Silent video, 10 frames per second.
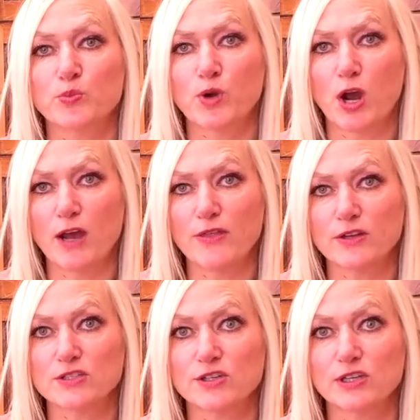broth, our
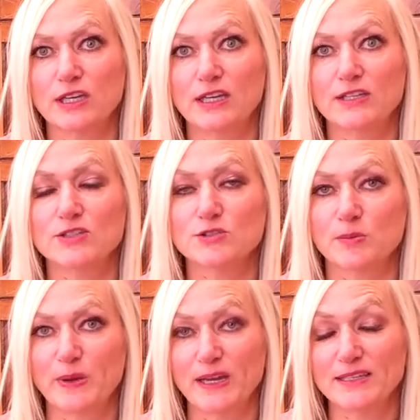turkey
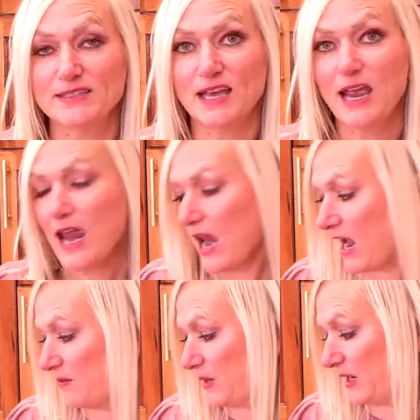drippings,
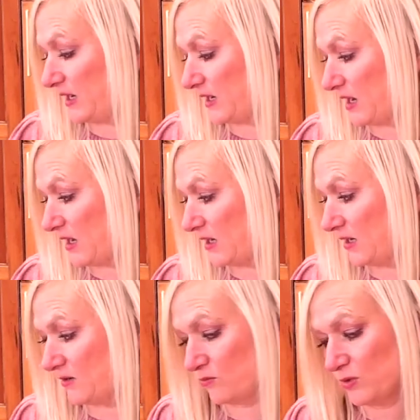and make
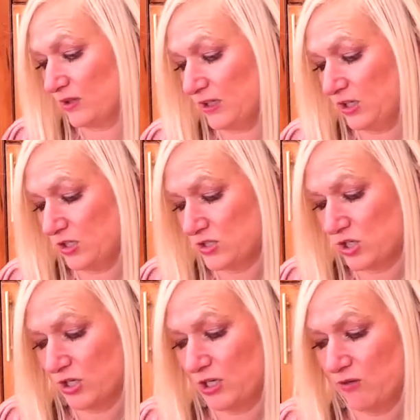a really good
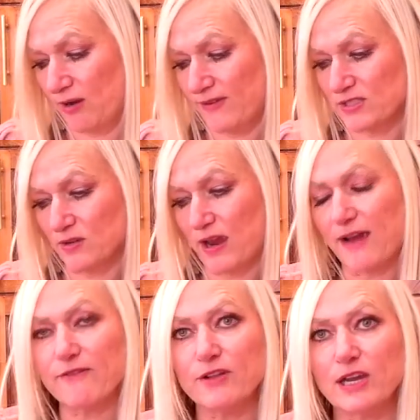turkey gravy. So
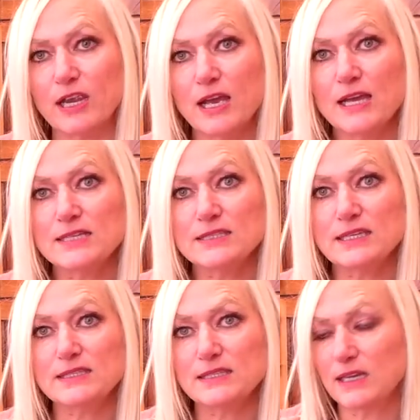every
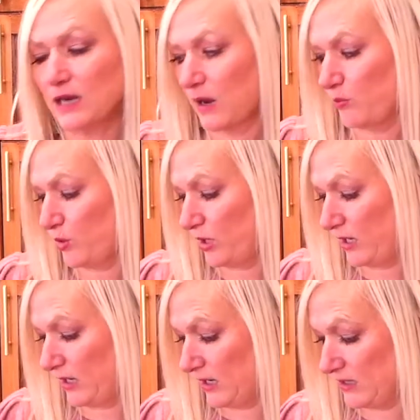seasoning I'm putting
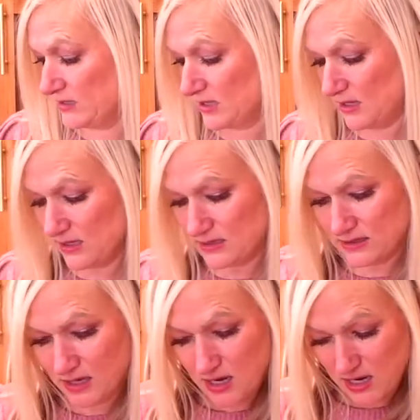into this
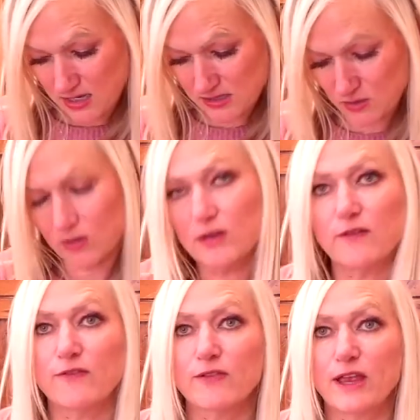is going to
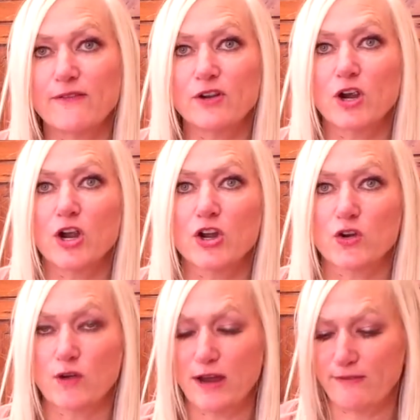flavor our
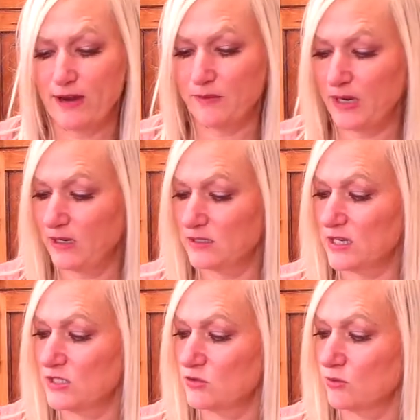gravy and make it
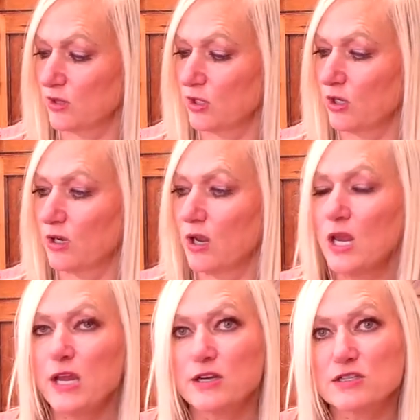taste really good.
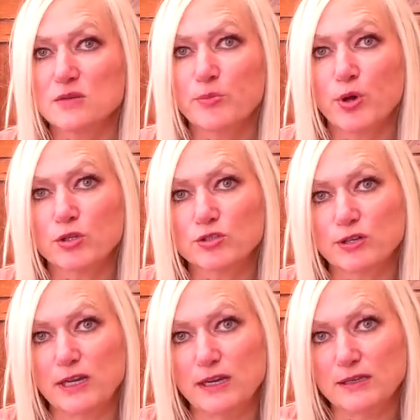Here's some
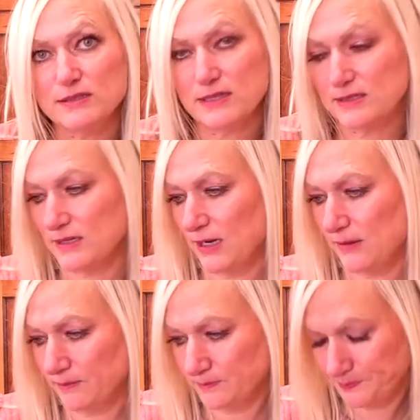poultry seasoning.
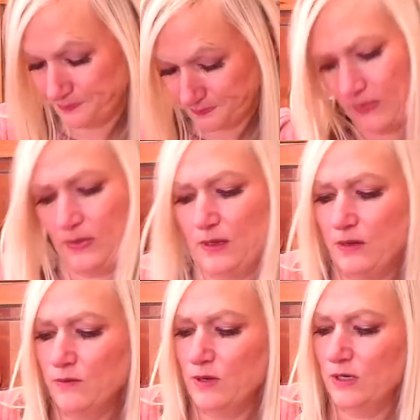
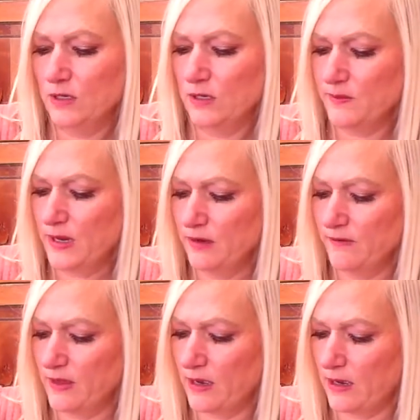I want a good amount of
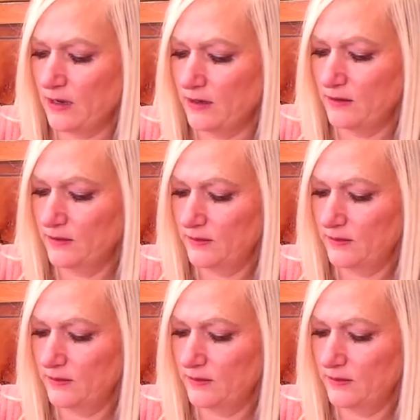that.